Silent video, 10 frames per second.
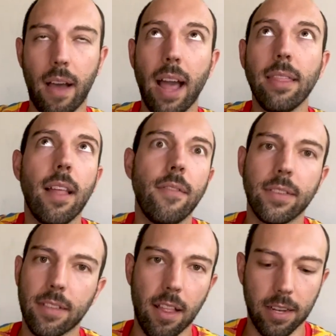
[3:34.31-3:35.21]
I love a
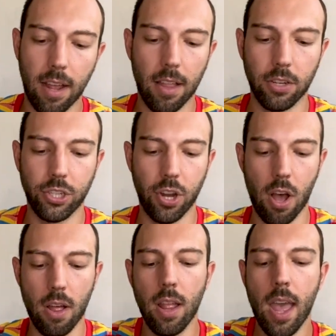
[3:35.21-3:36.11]
solid color
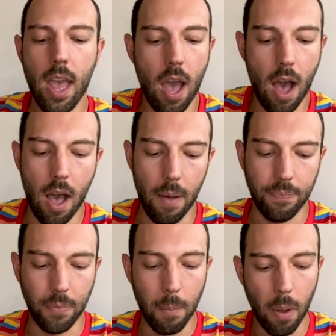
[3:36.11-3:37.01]
shawl,
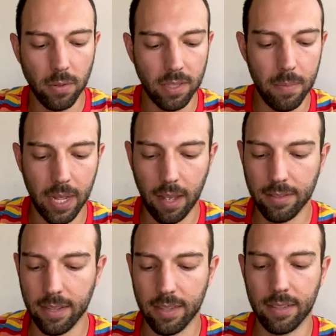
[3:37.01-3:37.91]
um, mostly
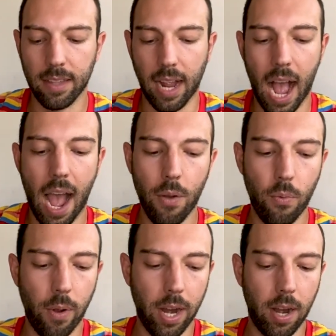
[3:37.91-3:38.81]
because it's like I
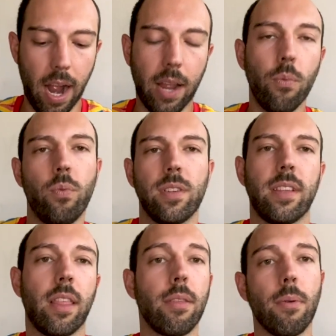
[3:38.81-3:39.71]
wear, I can just
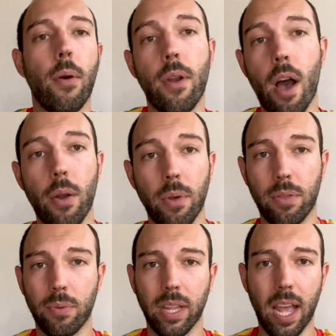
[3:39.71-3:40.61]
like throw it on
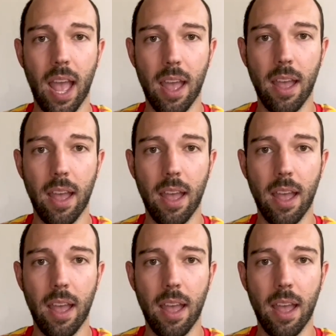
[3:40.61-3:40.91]
with really